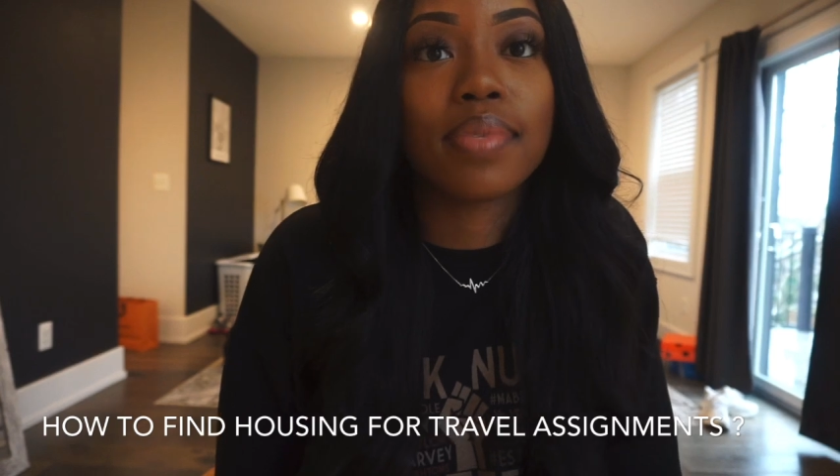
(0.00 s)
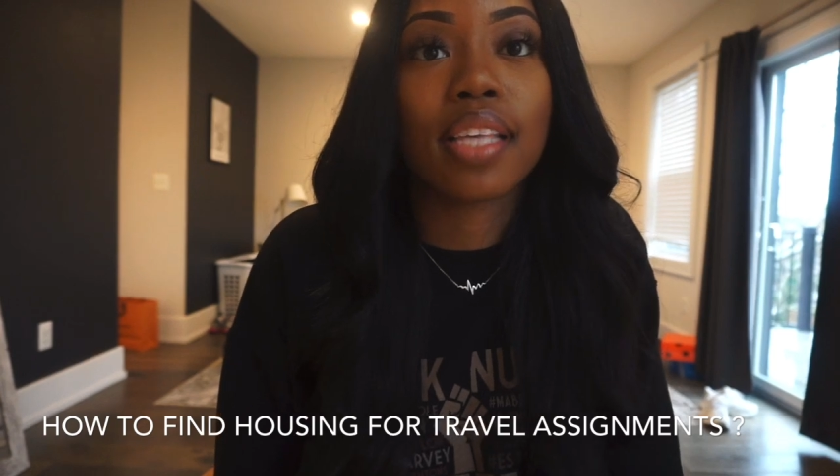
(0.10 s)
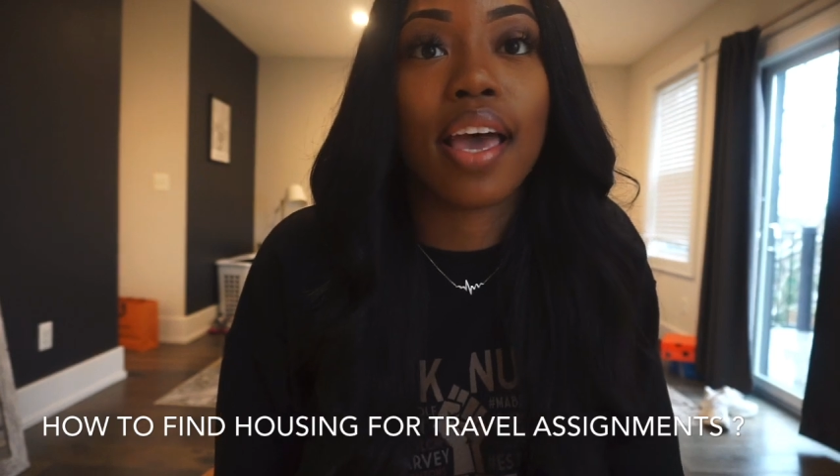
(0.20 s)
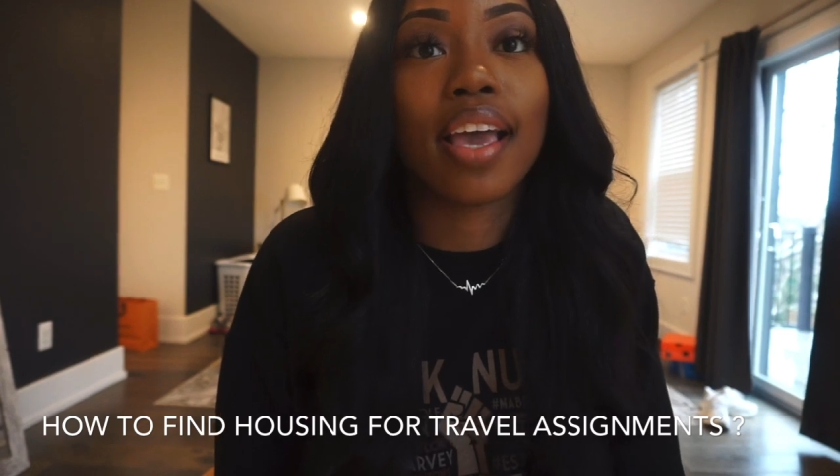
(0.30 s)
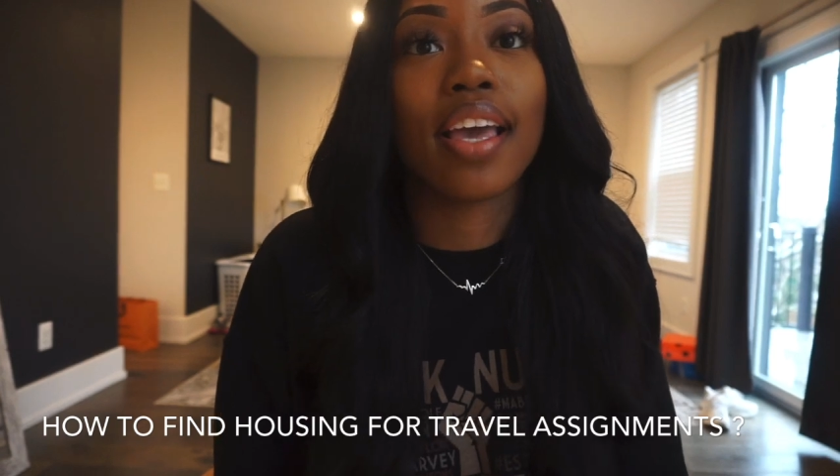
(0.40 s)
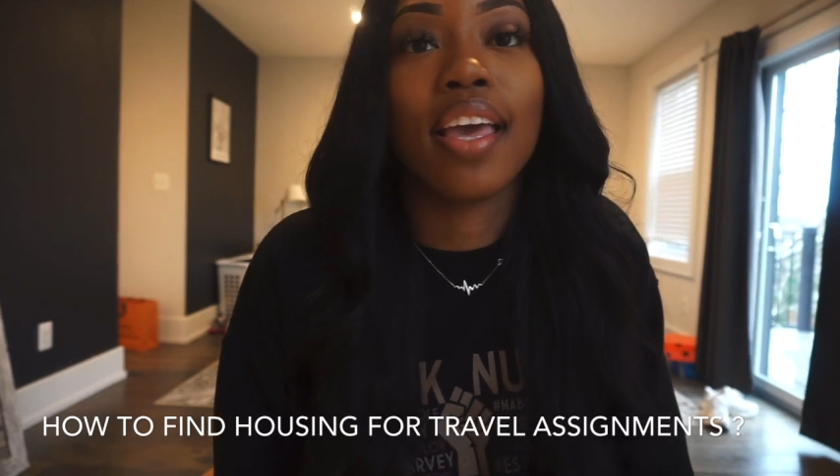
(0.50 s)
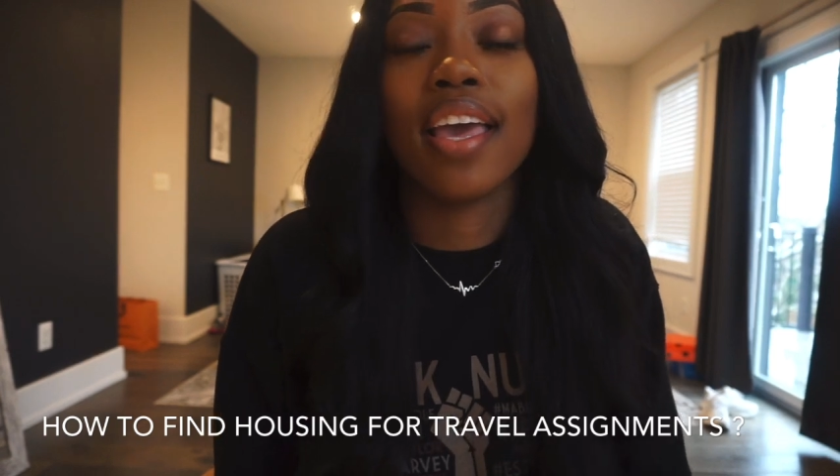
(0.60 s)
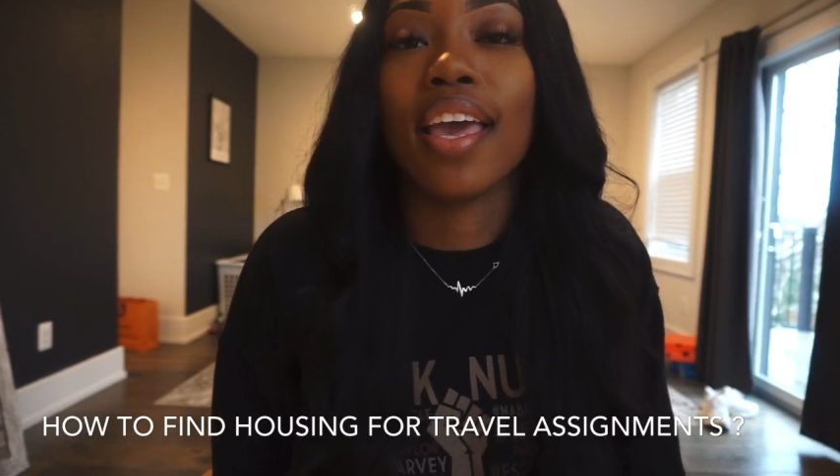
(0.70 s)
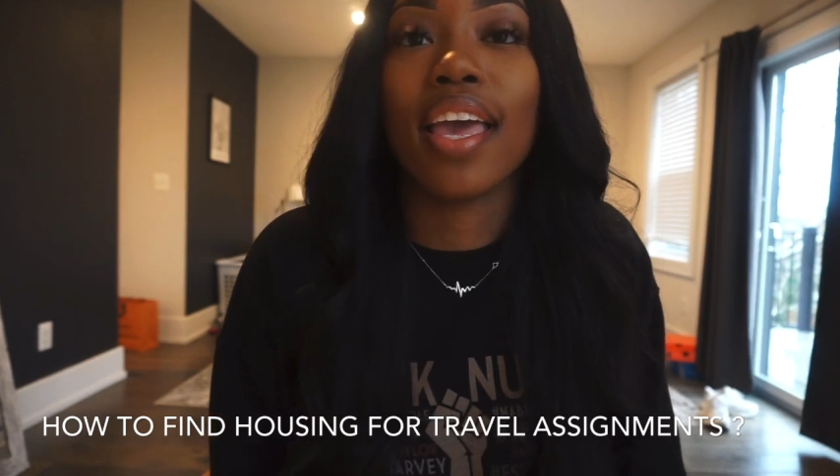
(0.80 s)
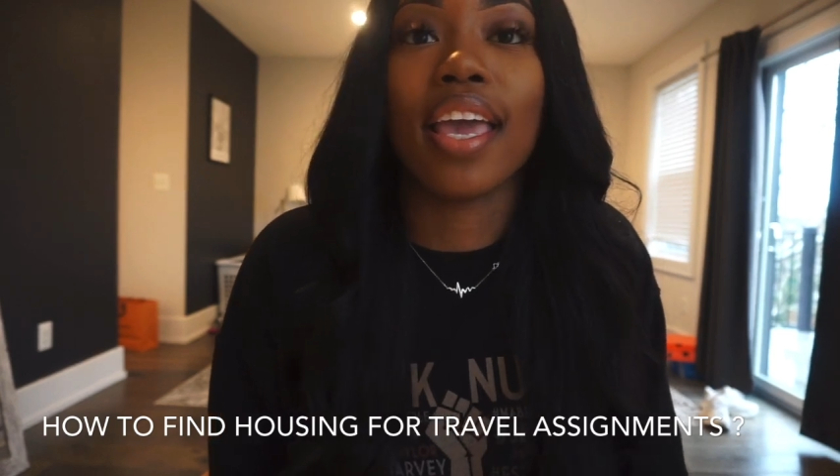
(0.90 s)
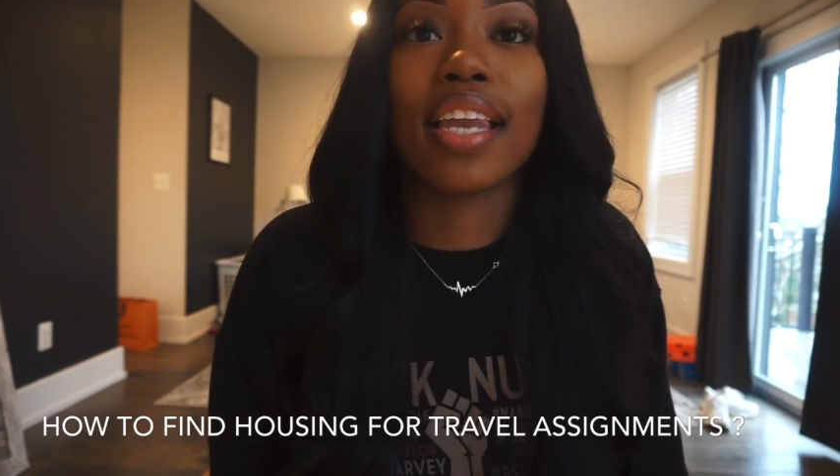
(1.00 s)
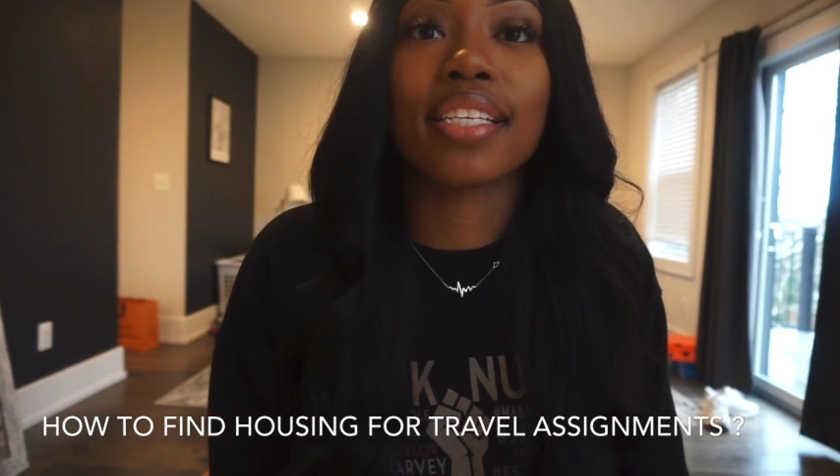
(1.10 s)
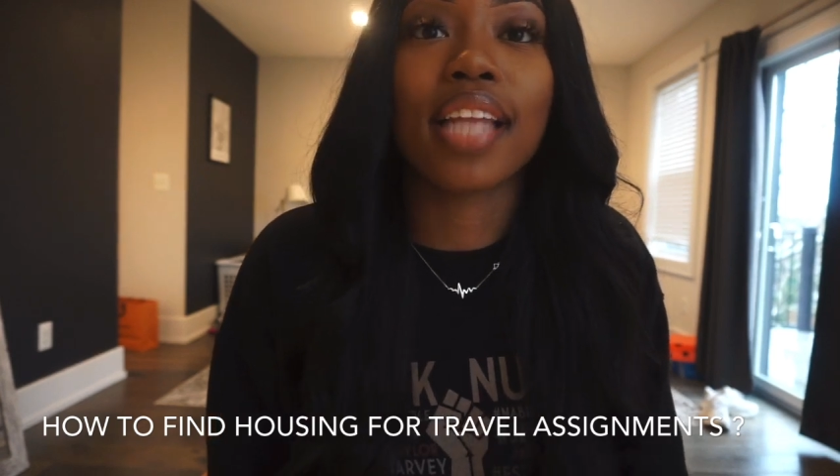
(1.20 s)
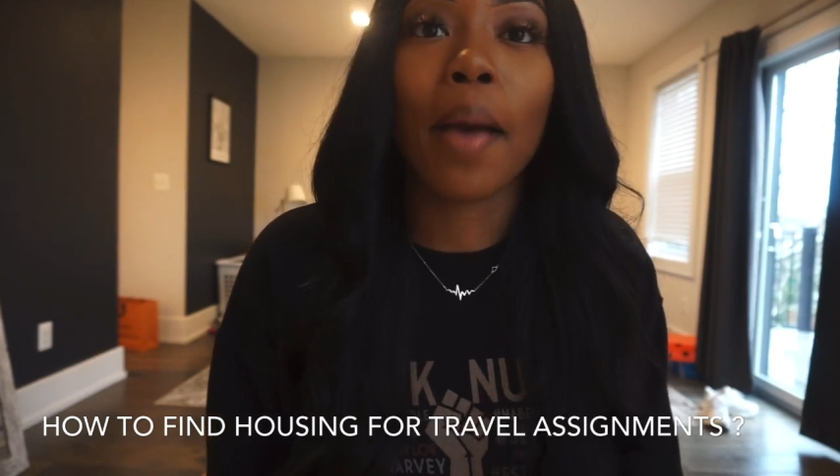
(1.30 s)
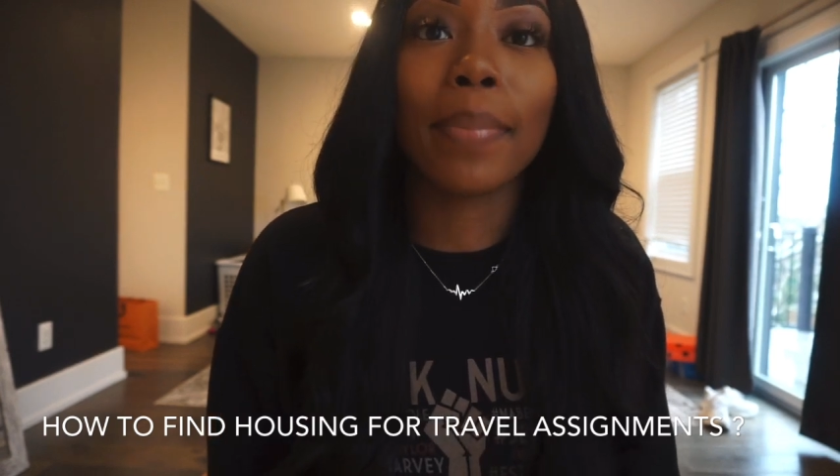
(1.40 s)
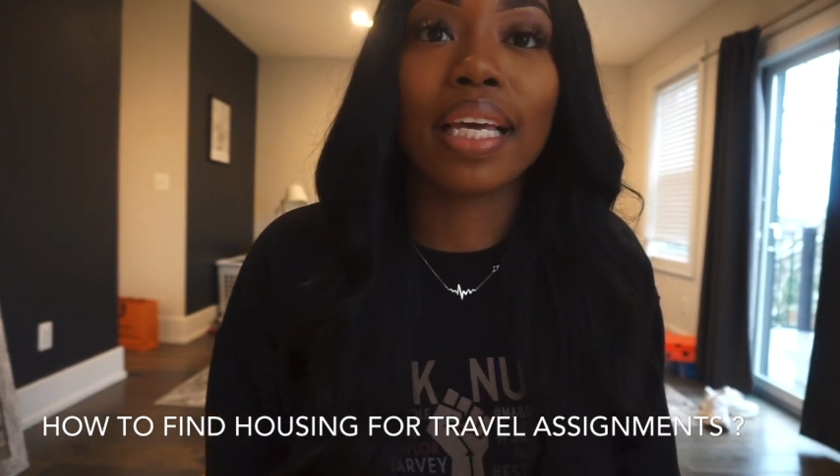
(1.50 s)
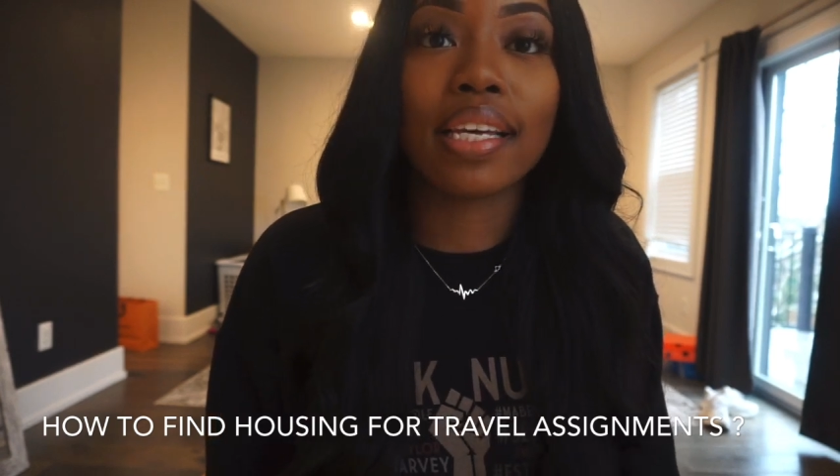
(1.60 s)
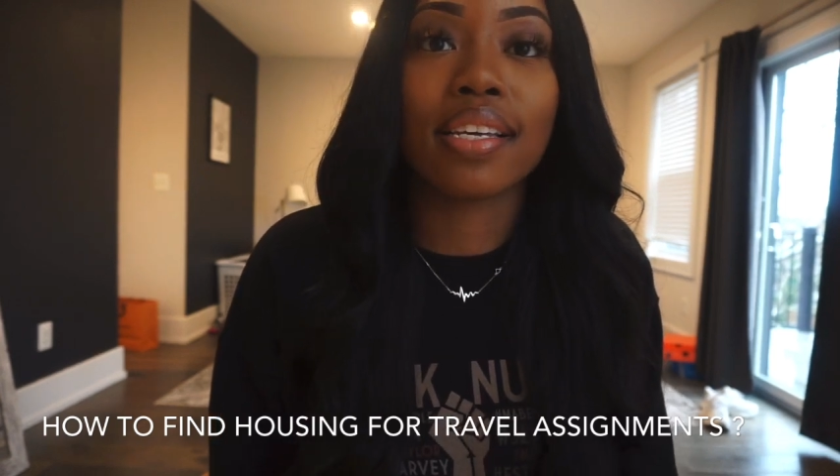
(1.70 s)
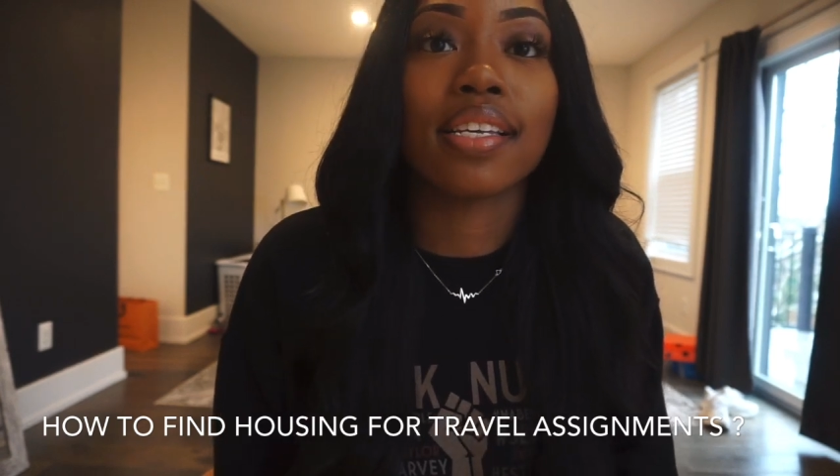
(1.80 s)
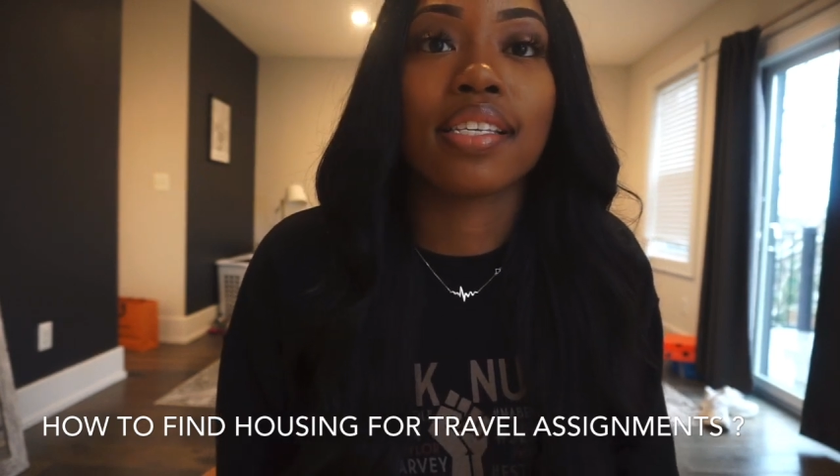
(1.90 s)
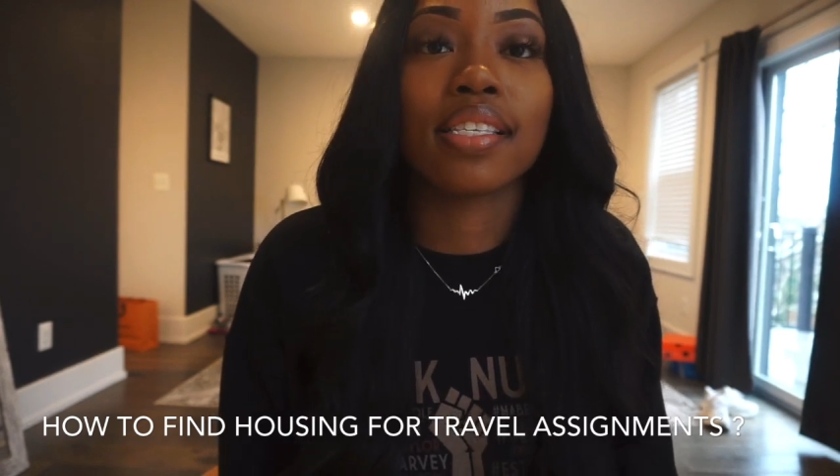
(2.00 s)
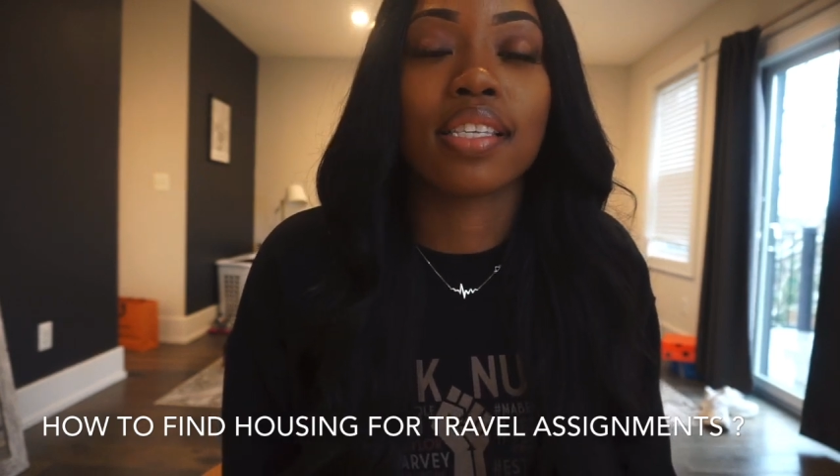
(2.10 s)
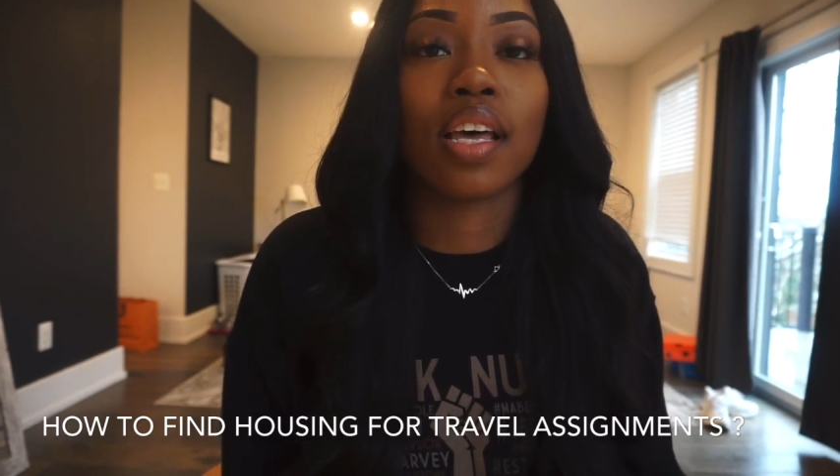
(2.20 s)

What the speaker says: Like, and it's not because